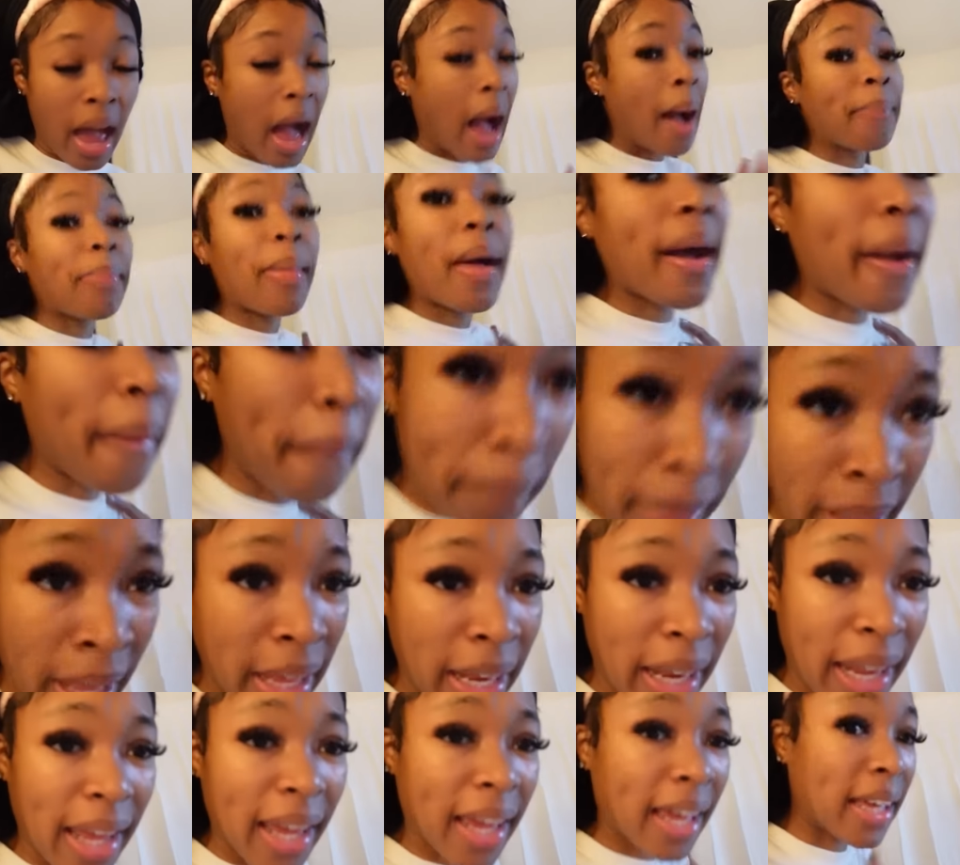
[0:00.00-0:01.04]
I'm not
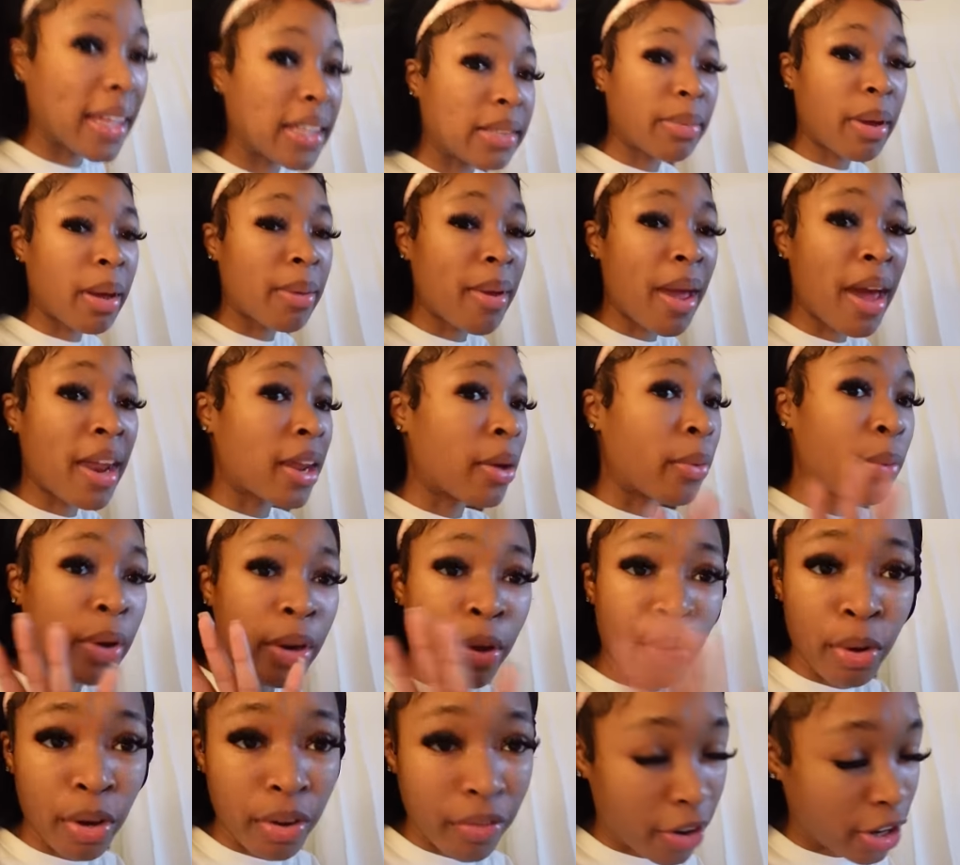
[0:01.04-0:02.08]
complaining because baby, I didn't want to
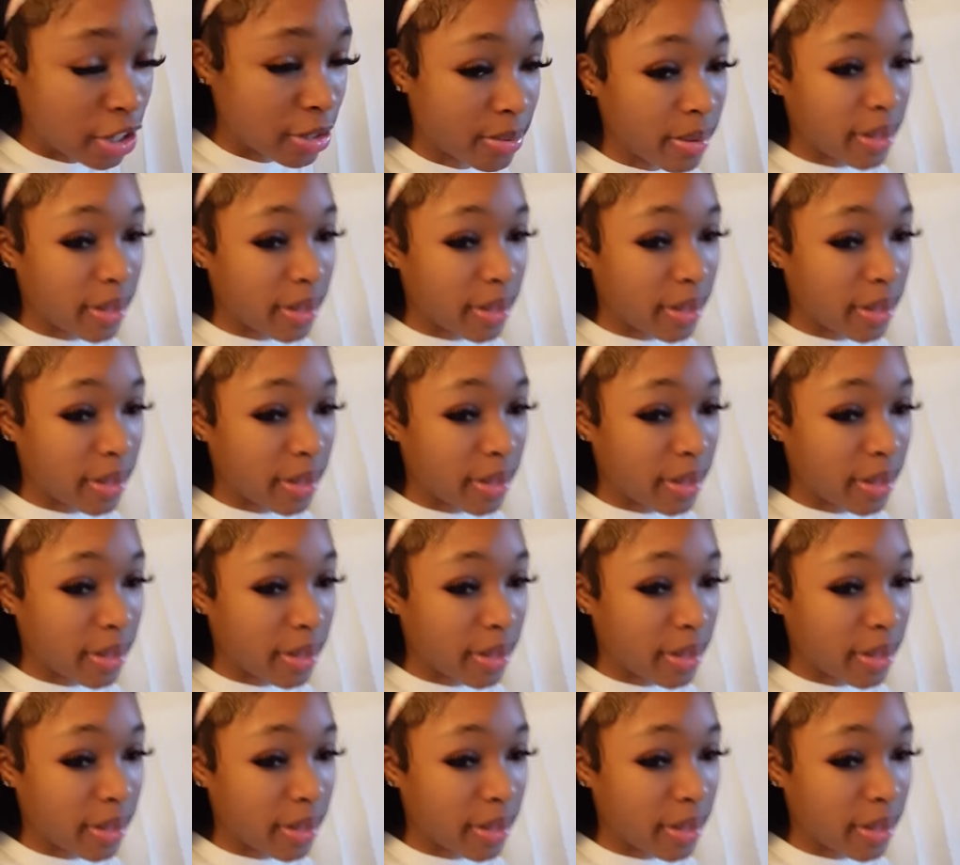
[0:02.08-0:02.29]
go in the first